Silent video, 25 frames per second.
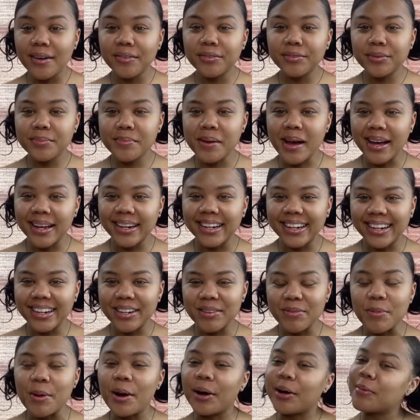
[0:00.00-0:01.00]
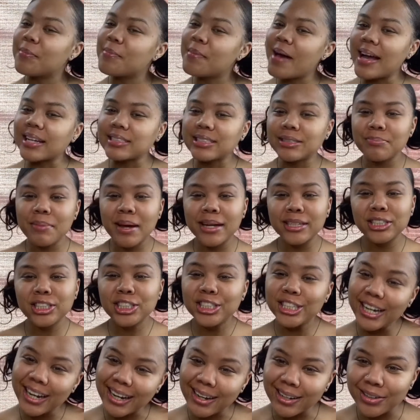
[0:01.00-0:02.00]
everybody, welcome back to my
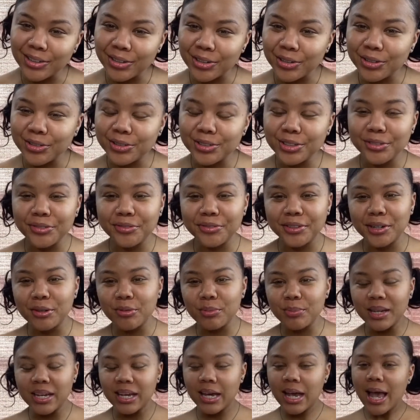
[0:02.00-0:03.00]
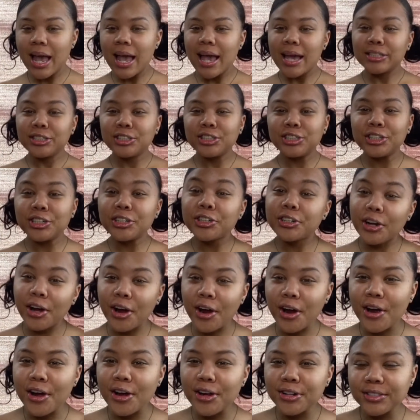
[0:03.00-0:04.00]
channel. You feel me? It's your
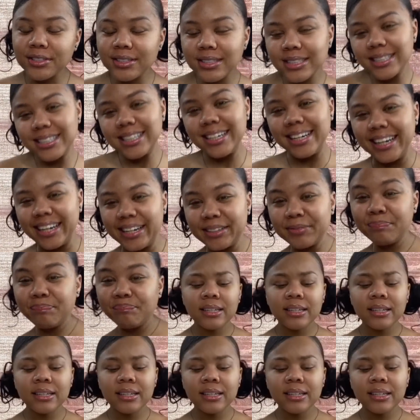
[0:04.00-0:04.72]
girl T.